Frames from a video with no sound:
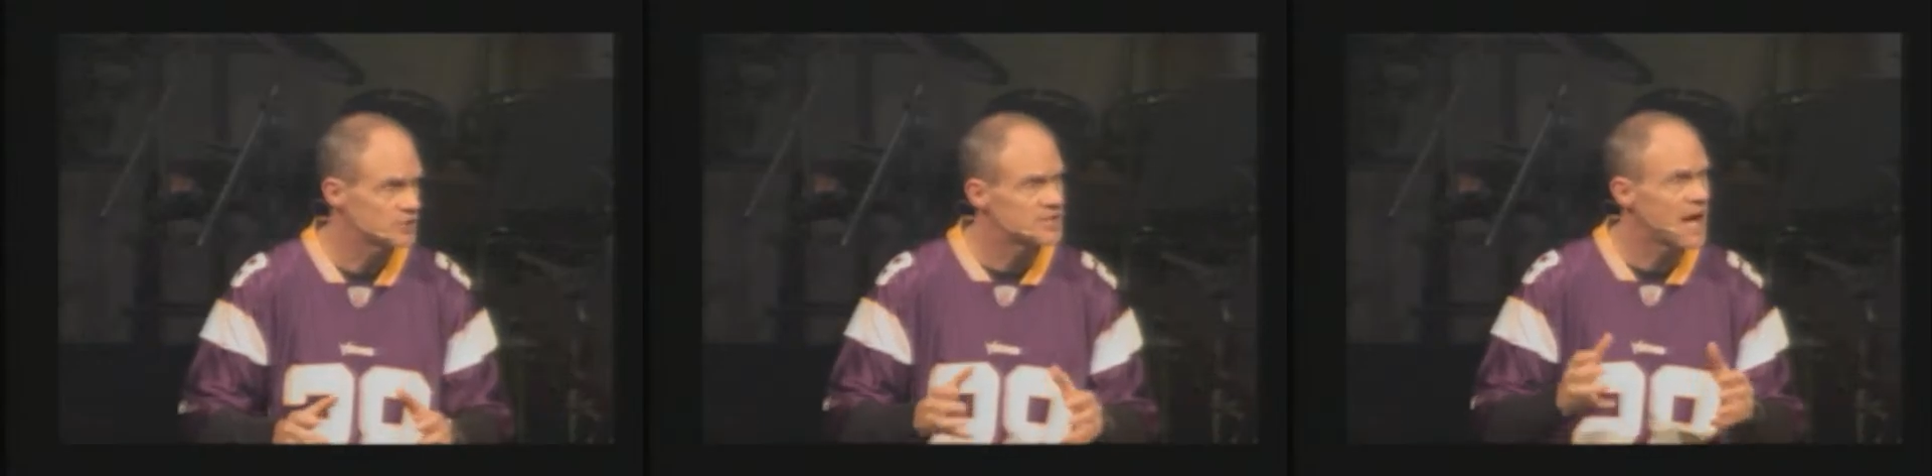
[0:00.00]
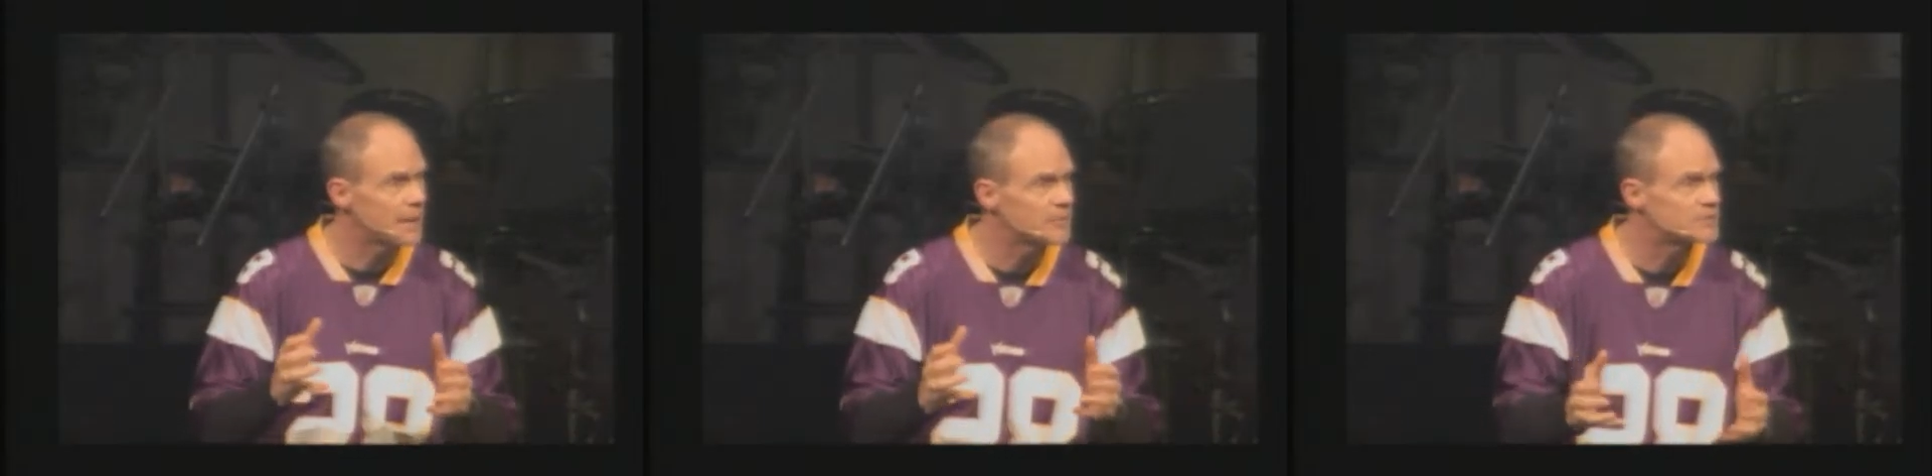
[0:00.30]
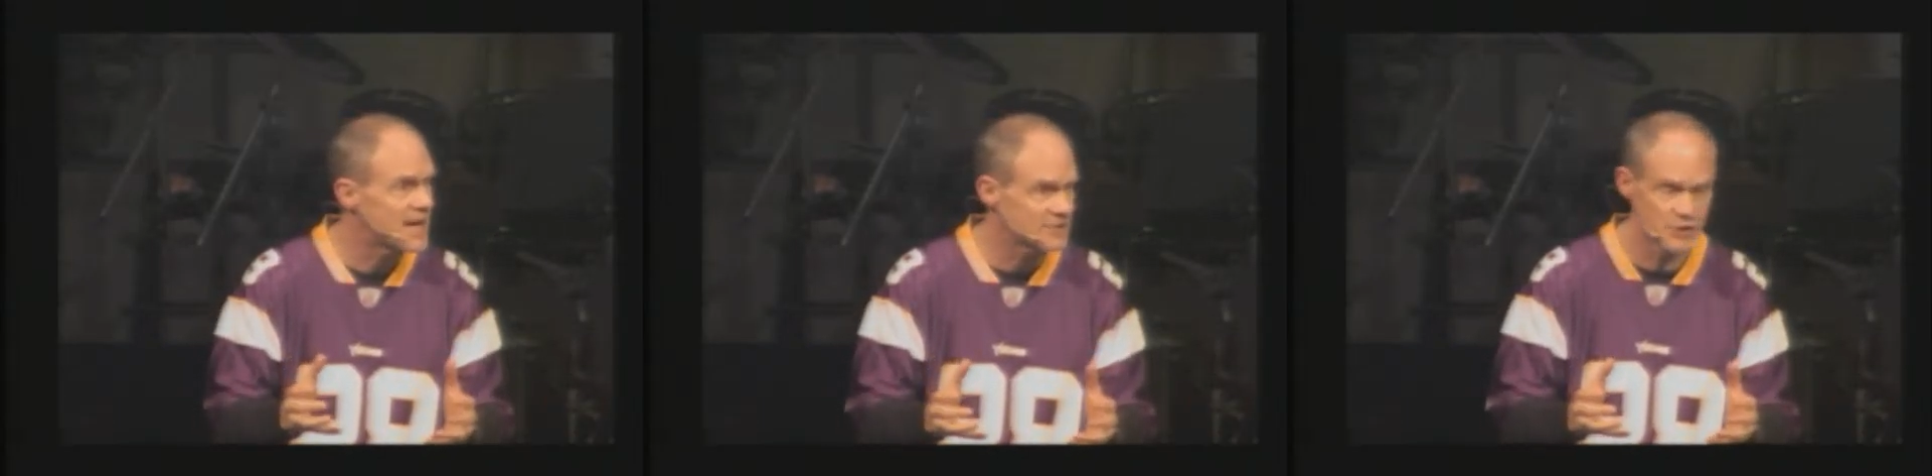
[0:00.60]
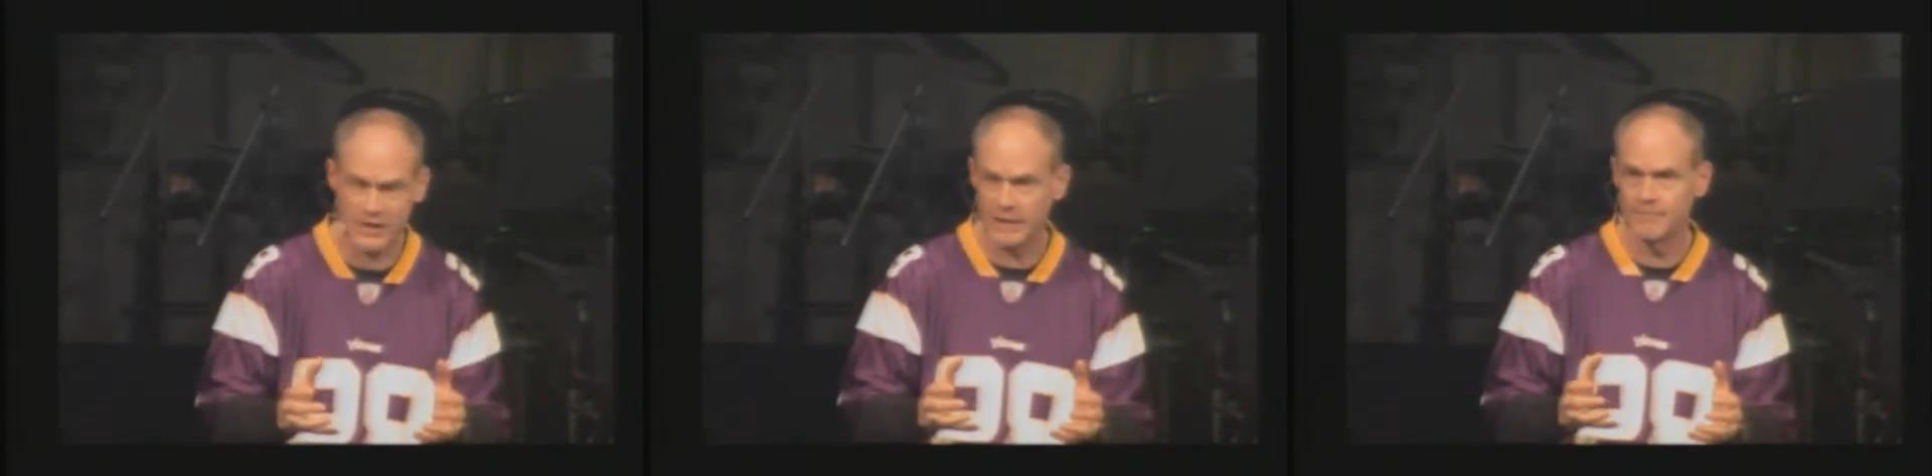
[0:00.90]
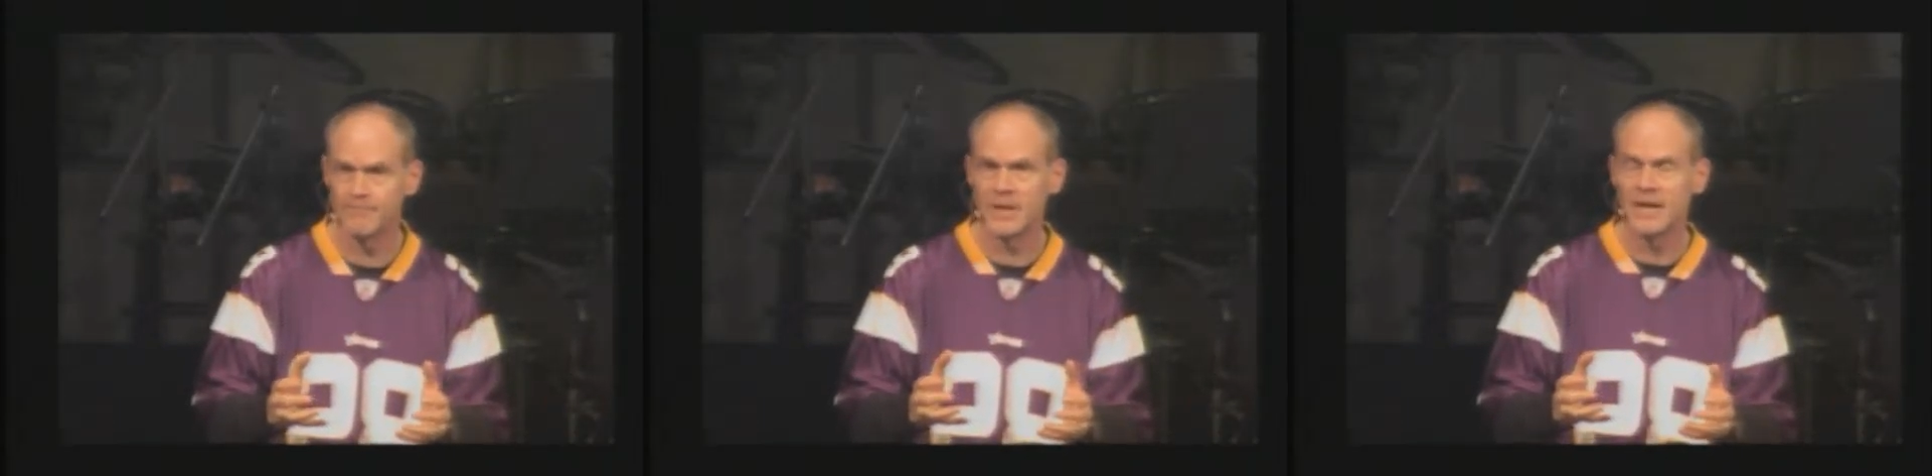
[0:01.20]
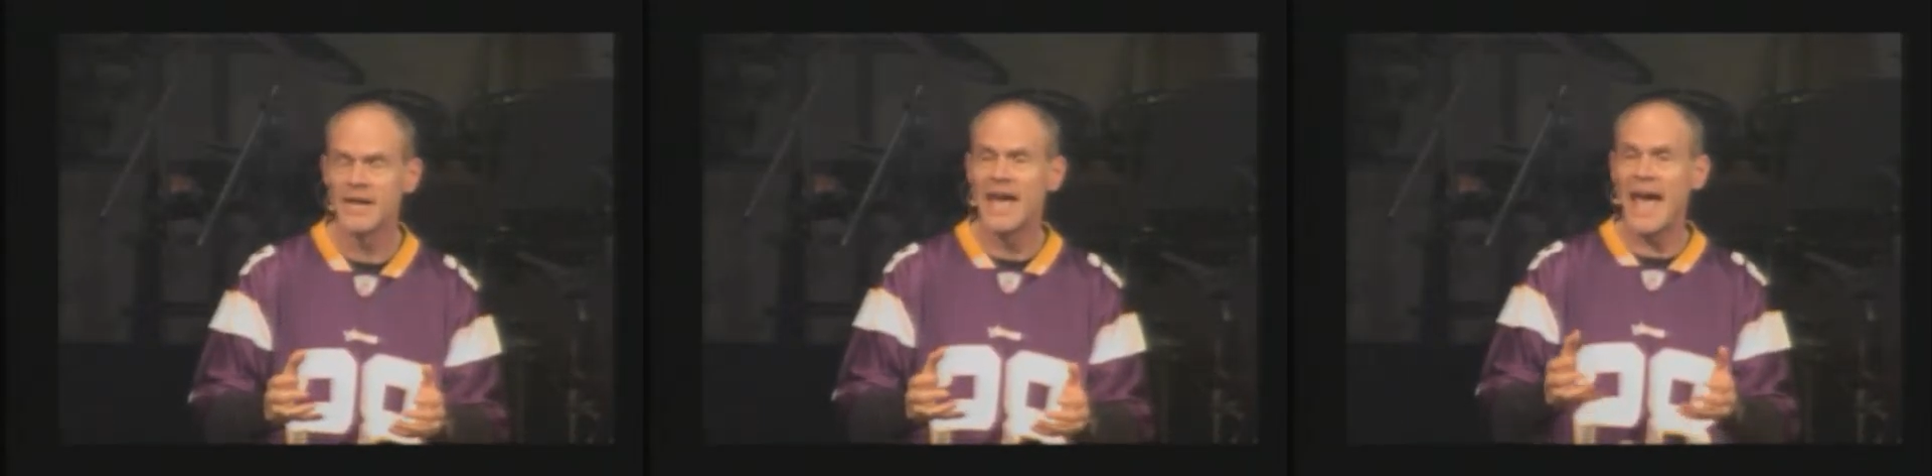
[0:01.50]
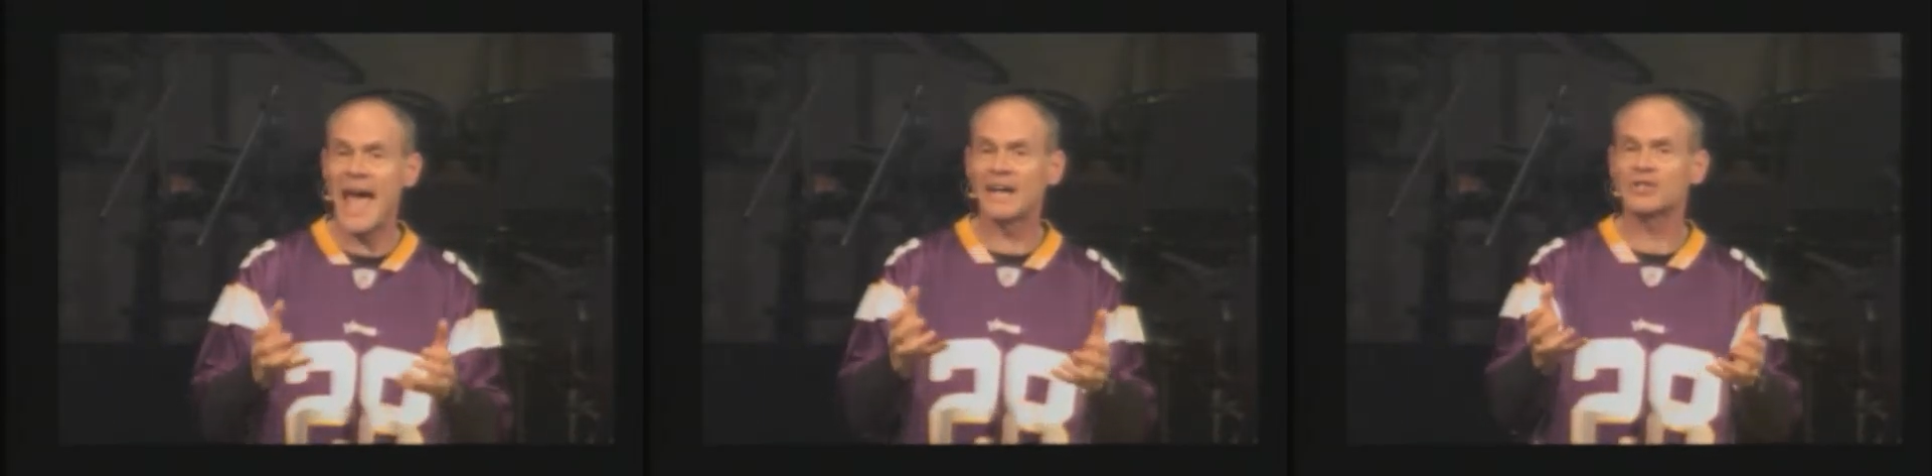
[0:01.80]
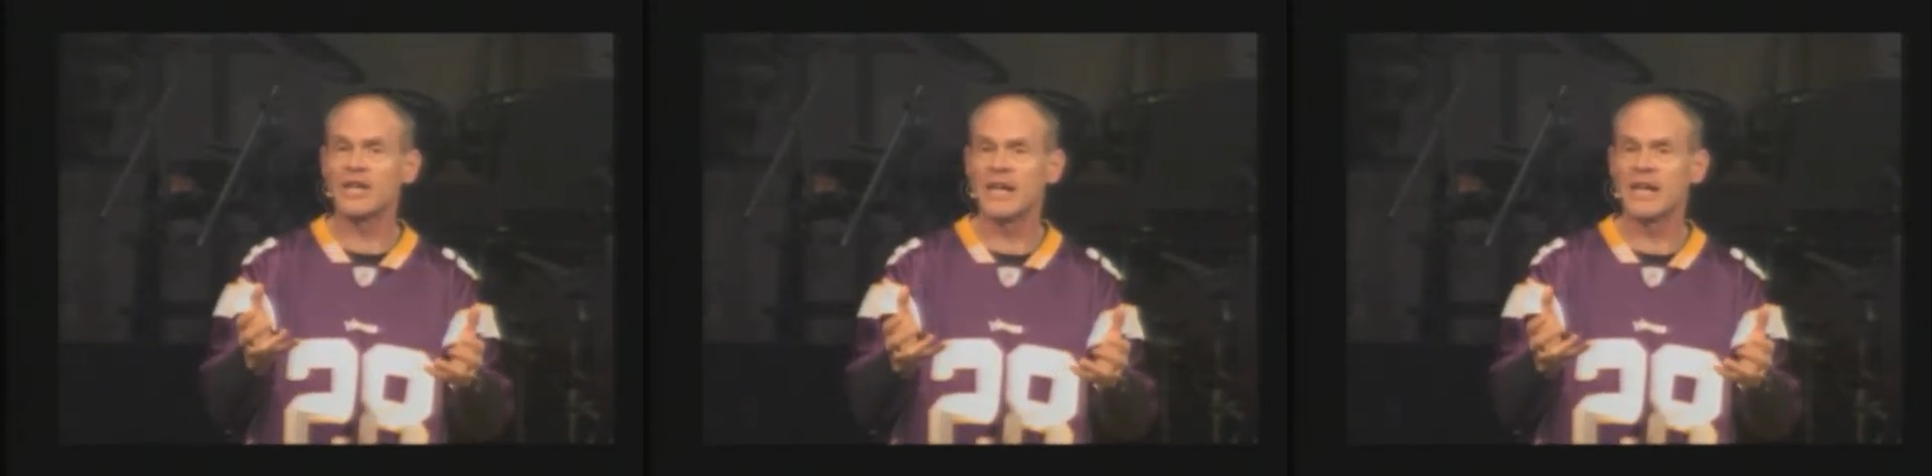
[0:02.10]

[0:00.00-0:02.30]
a time of testing, asking